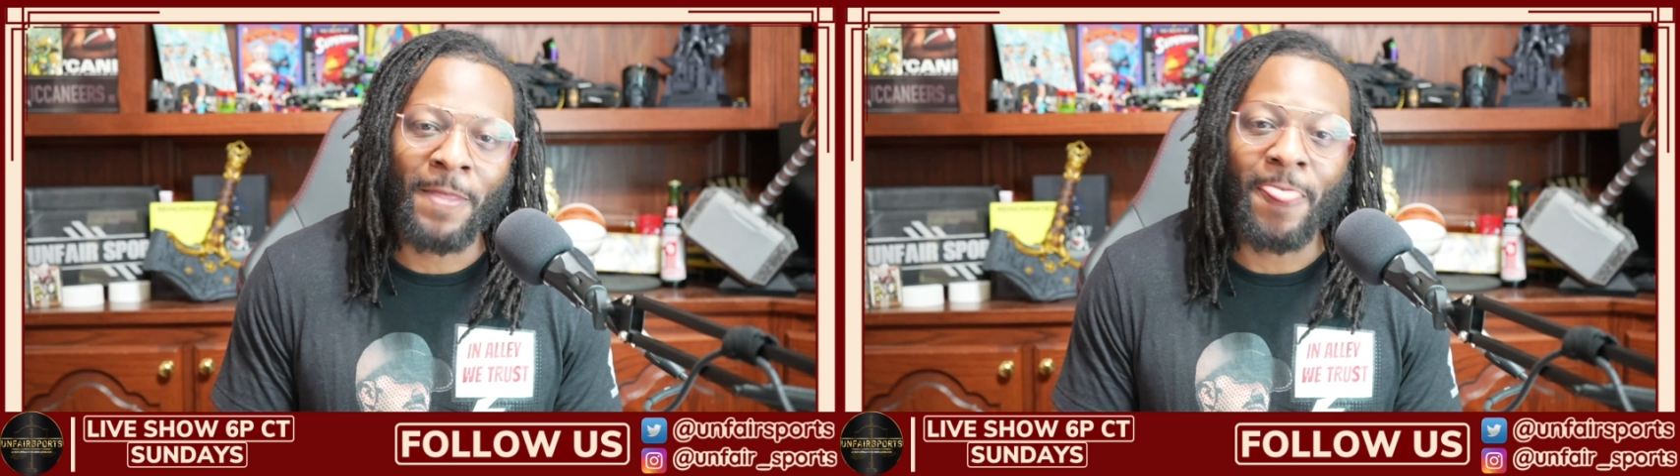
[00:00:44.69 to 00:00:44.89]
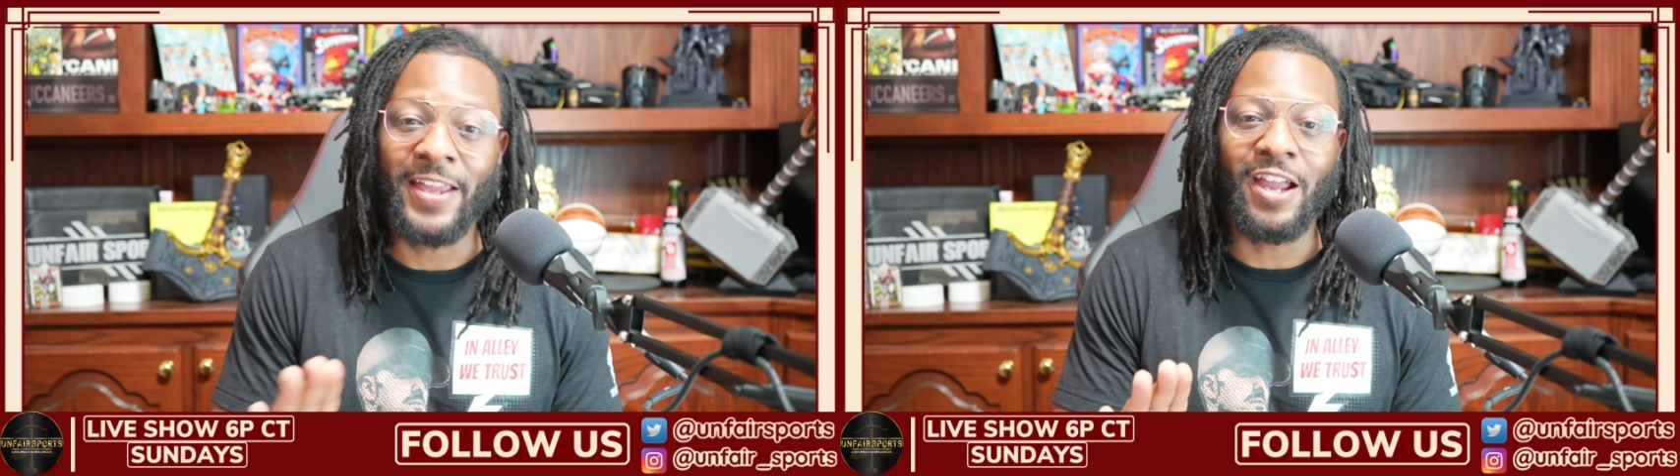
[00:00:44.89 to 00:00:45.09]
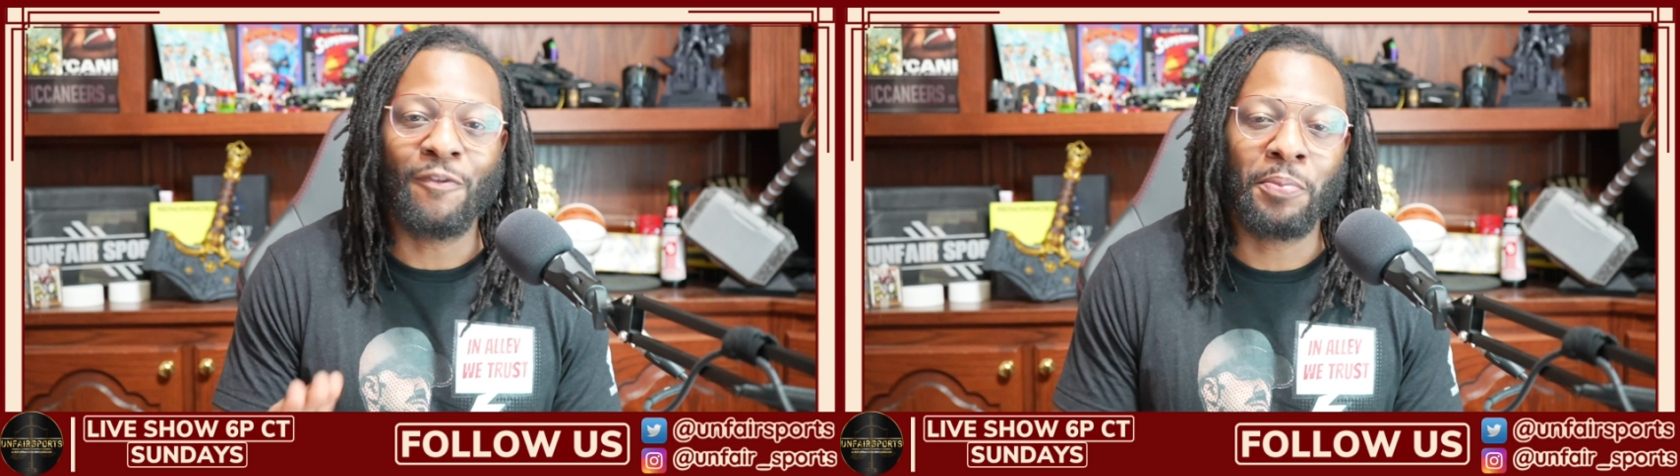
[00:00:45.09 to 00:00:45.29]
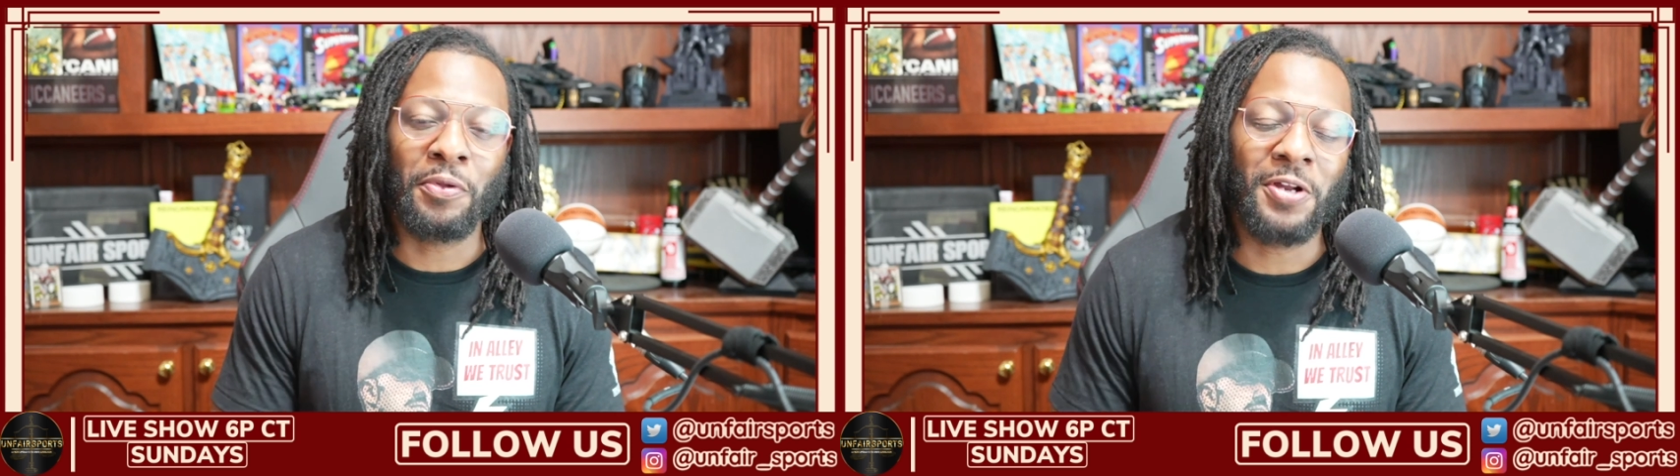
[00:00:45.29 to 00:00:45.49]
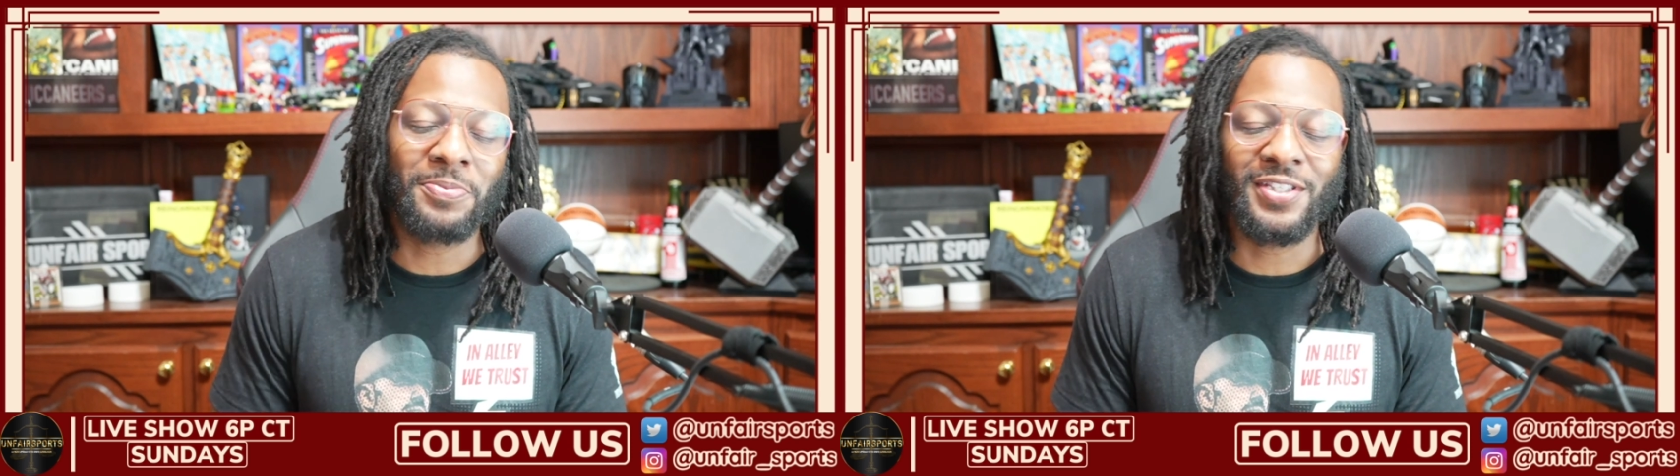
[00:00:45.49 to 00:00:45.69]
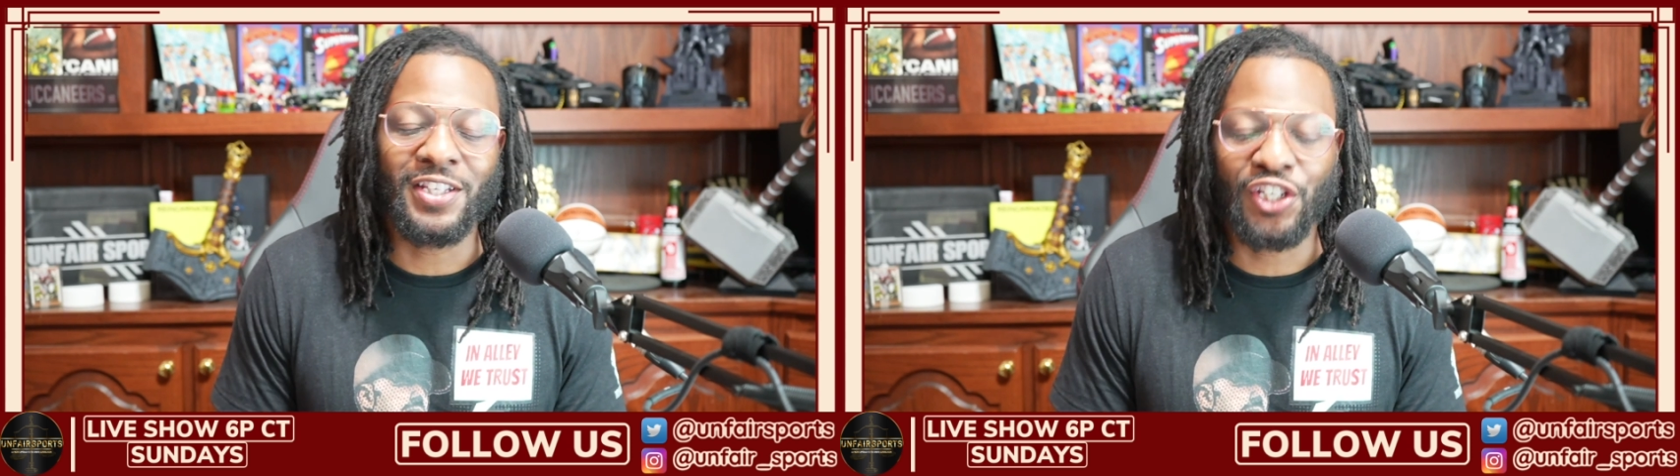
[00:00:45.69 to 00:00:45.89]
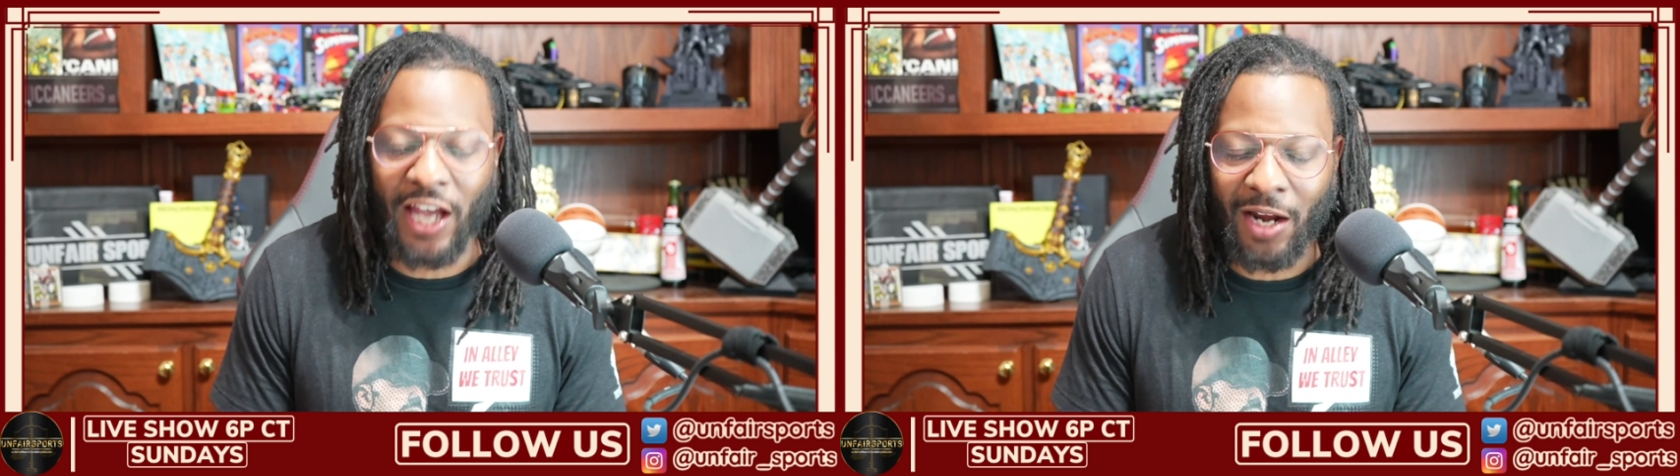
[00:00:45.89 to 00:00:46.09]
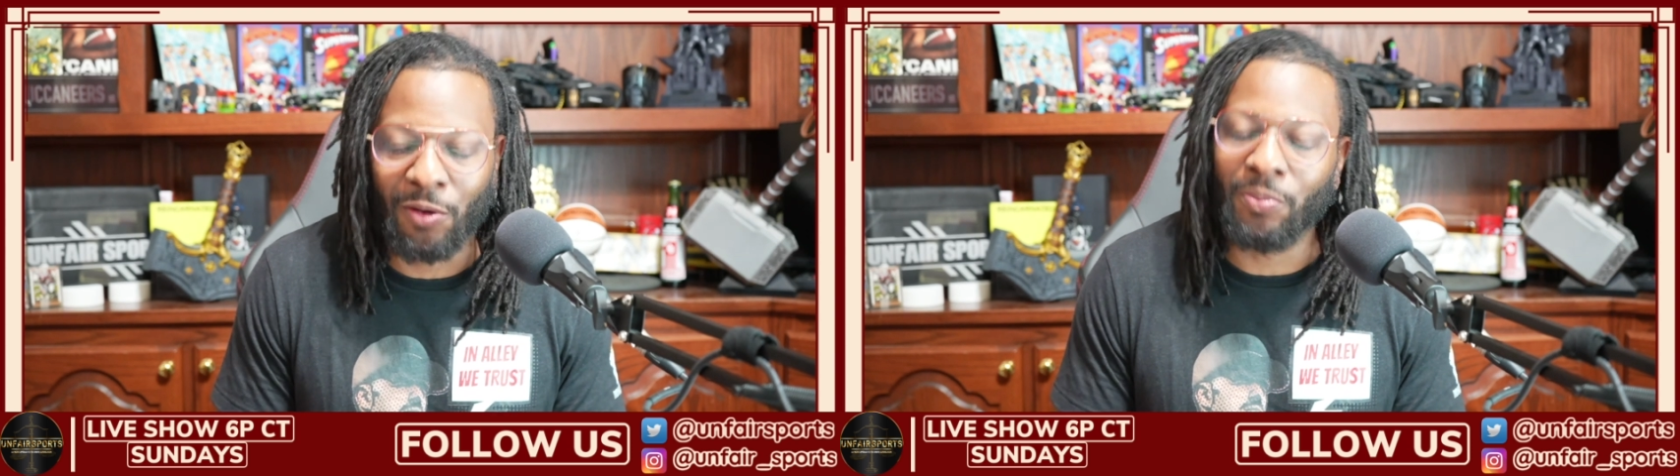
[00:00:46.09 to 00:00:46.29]
Thank y'all for pulling up to the
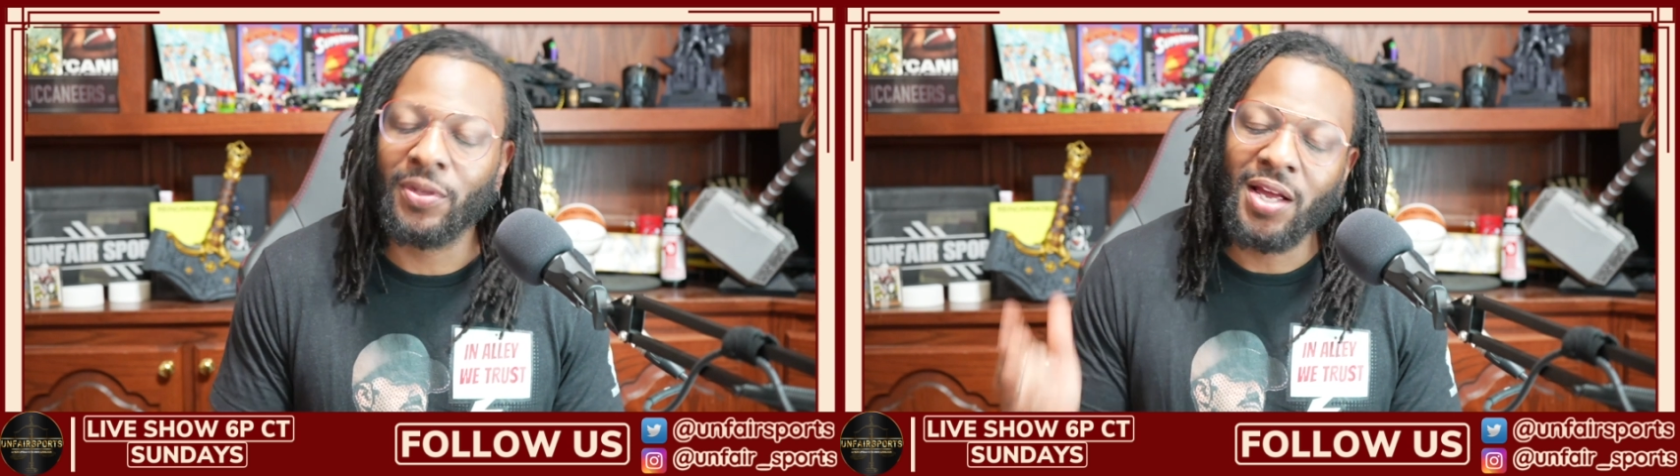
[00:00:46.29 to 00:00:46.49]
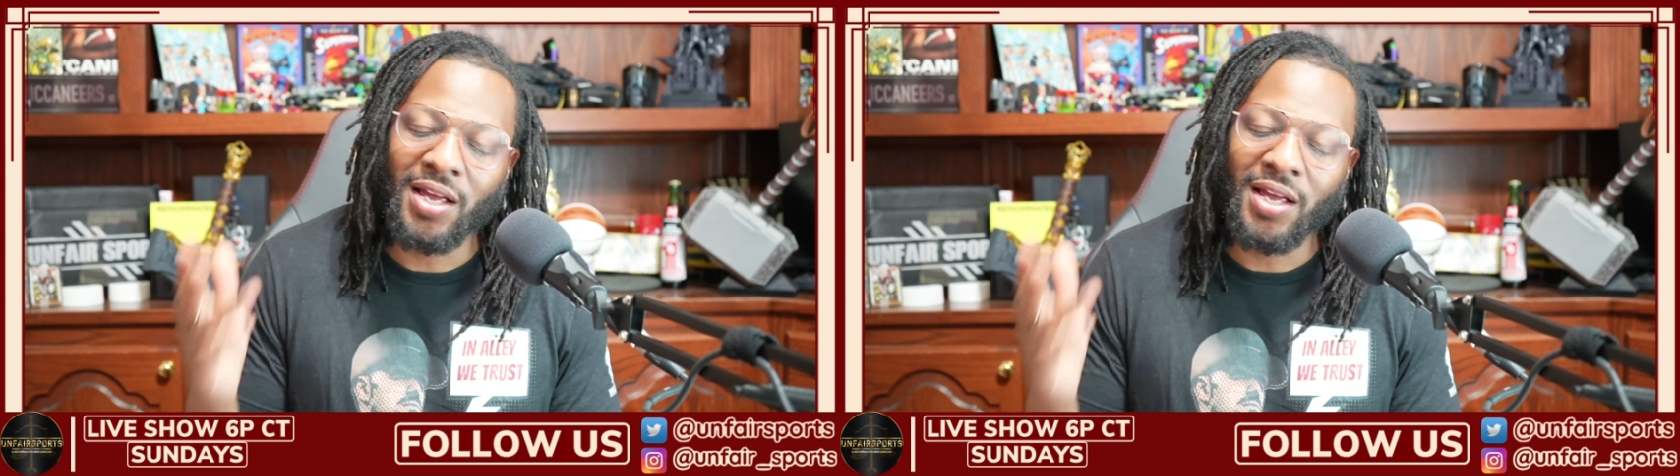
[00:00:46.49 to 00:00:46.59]
channel.